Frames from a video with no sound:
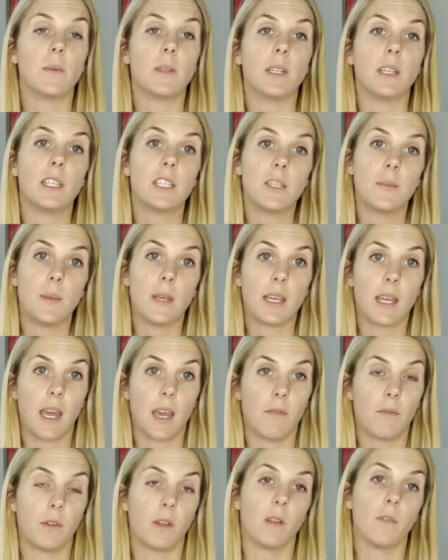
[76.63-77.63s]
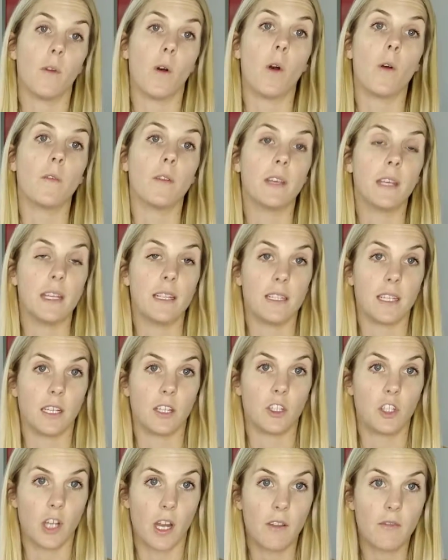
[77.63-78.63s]
We need to be careful of
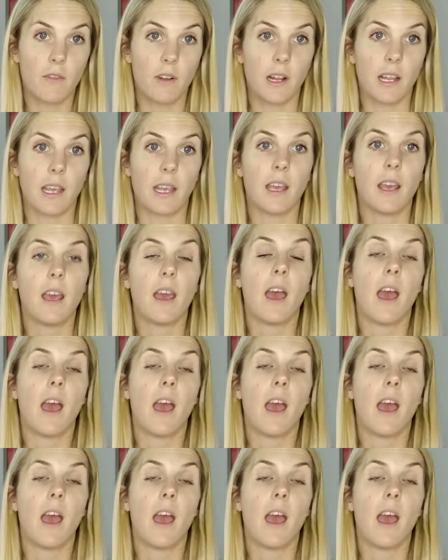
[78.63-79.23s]
overeating generally.